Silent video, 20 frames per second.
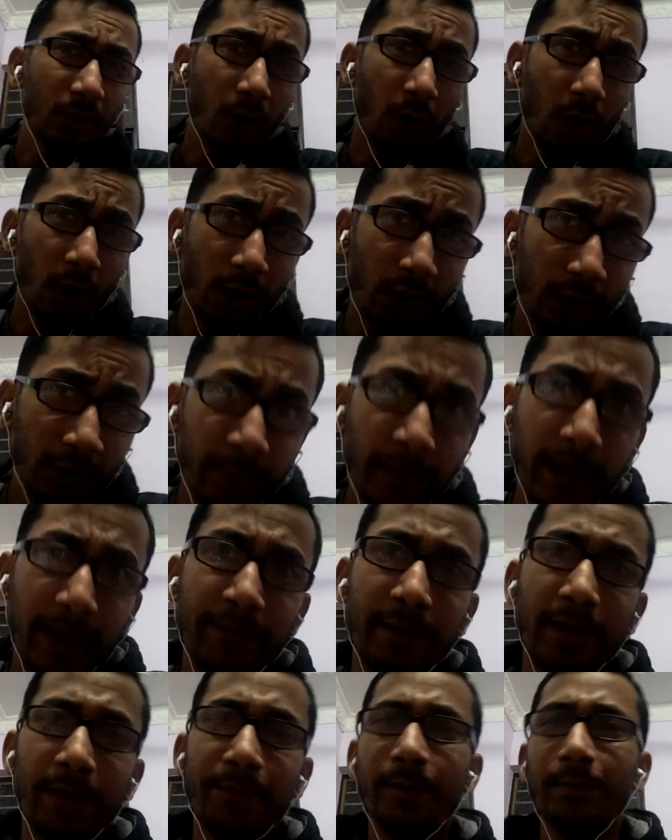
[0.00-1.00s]
out of
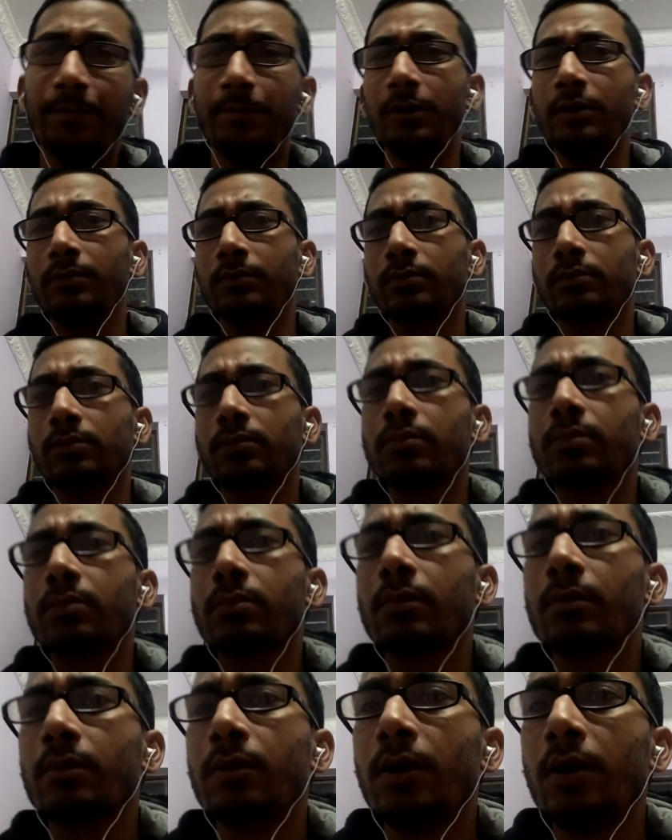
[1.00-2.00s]
5 lakh people,
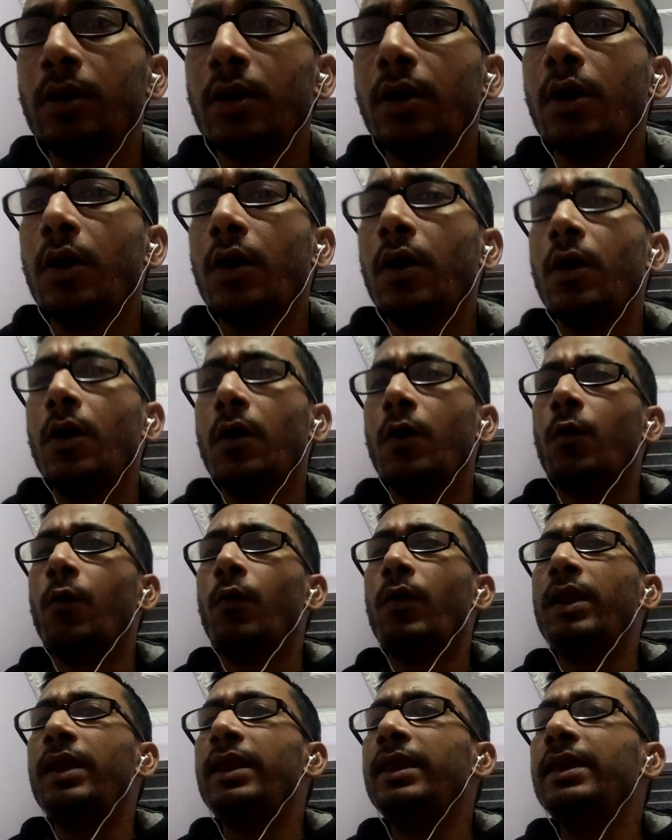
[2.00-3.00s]

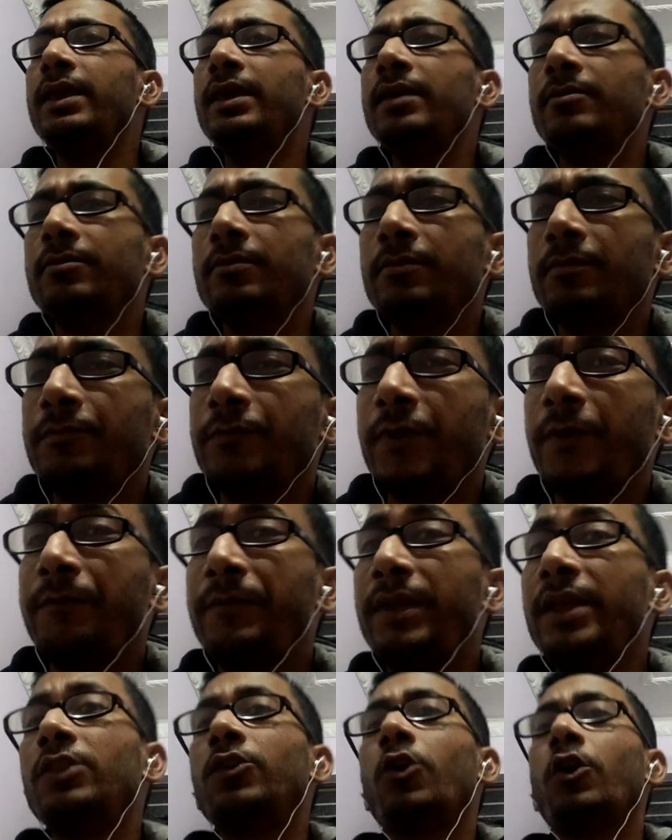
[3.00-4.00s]
only
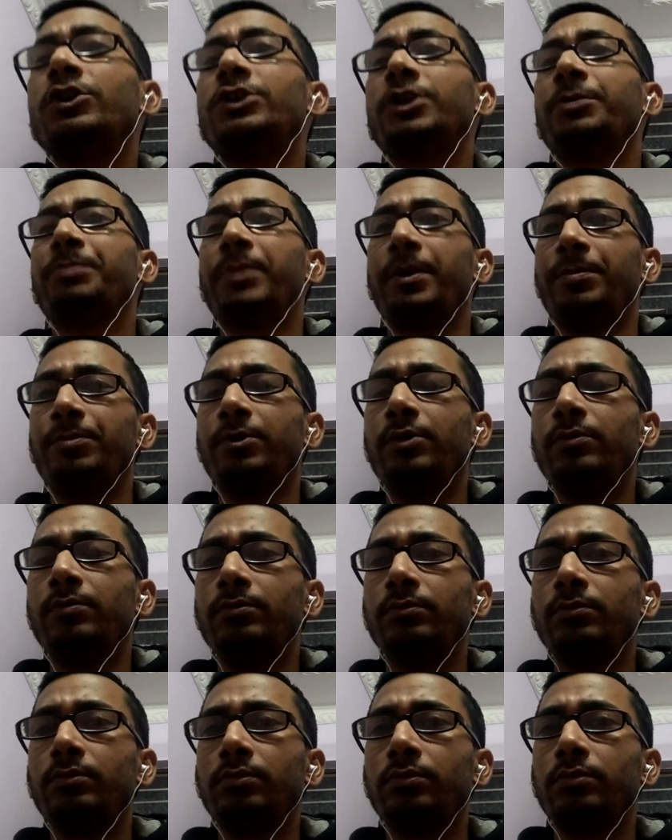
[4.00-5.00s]
50,000 people
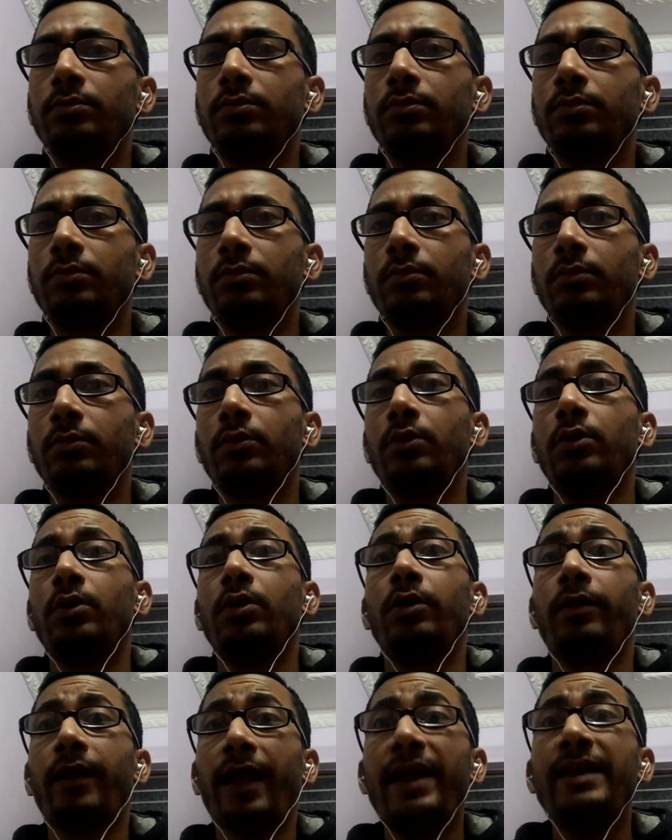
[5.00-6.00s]

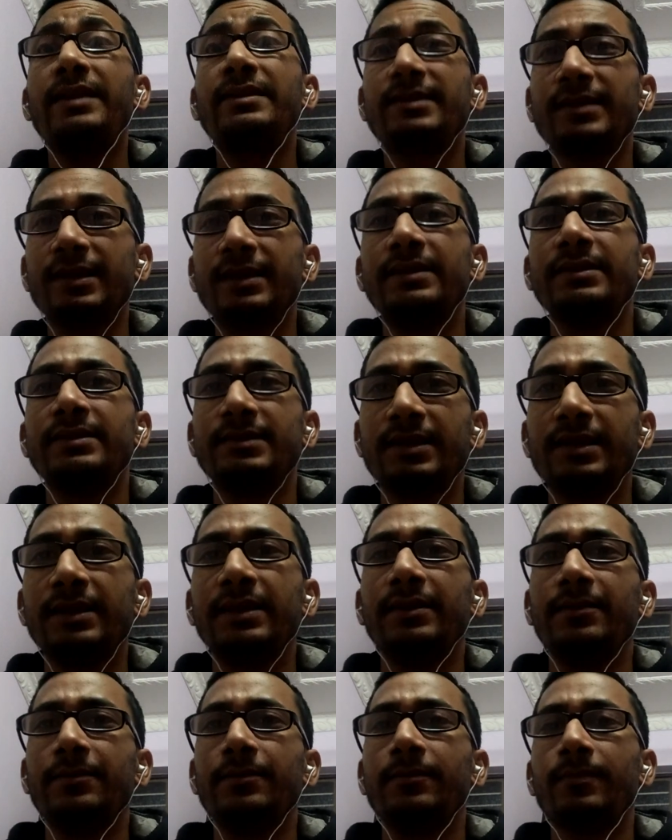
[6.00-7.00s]
write
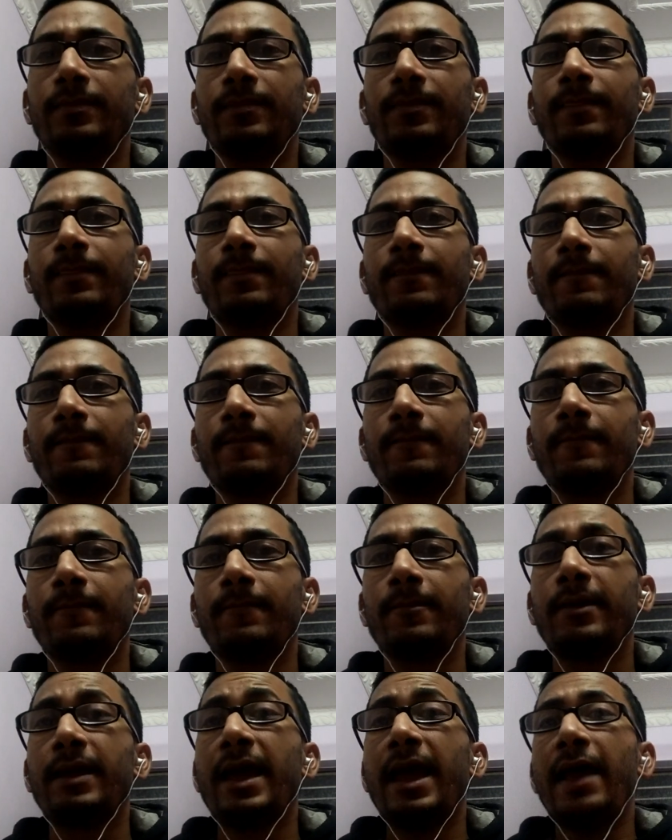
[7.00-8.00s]
seriously,
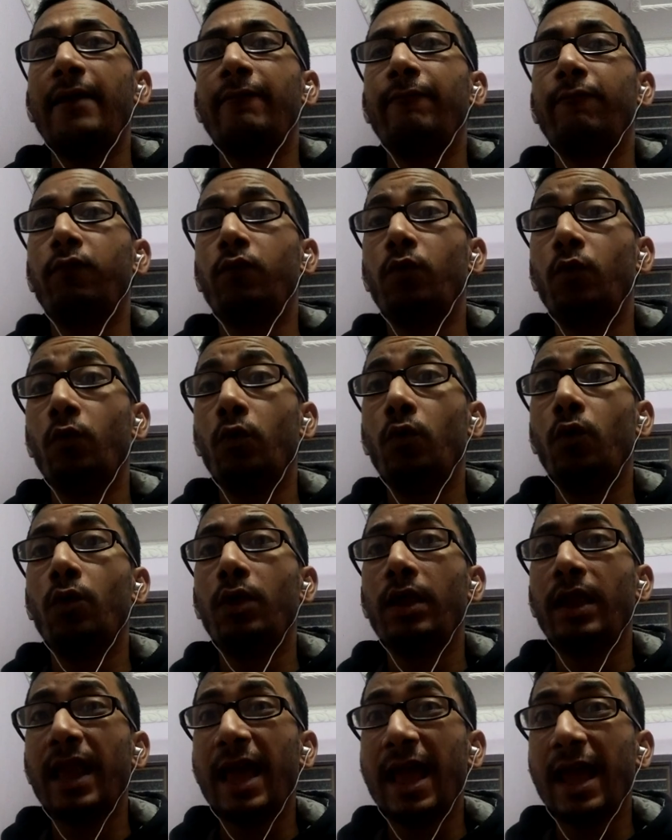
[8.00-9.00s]
and
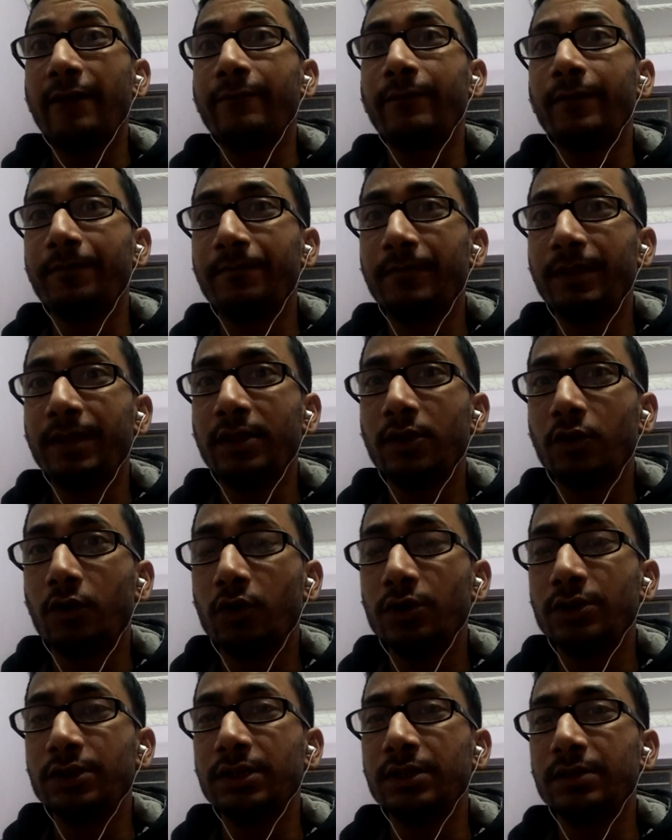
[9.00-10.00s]

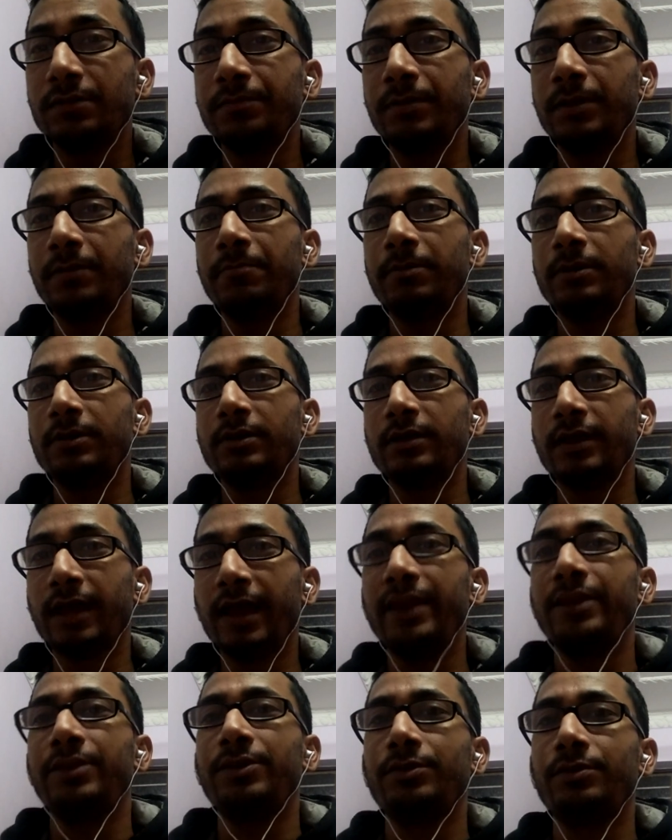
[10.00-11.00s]
4,50,000 people
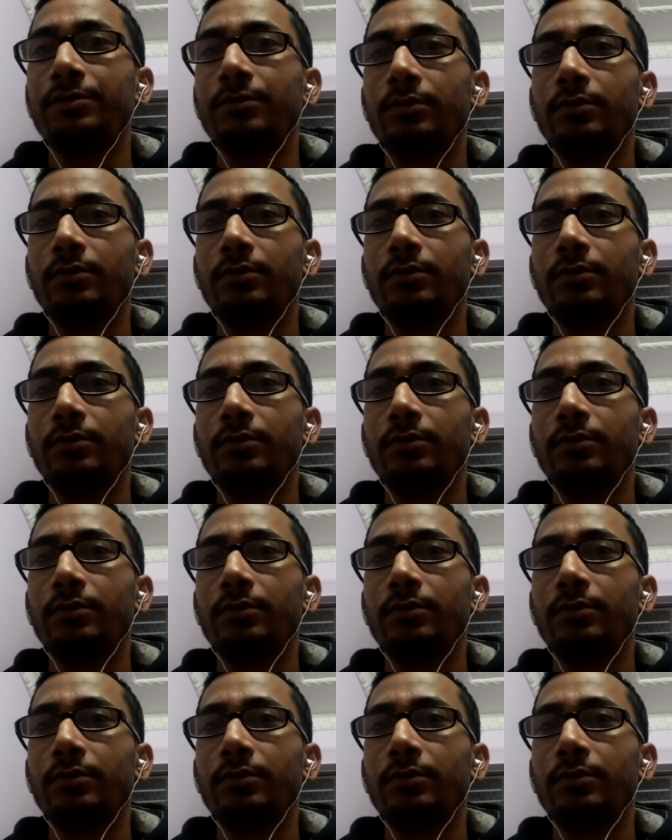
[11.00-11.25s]
write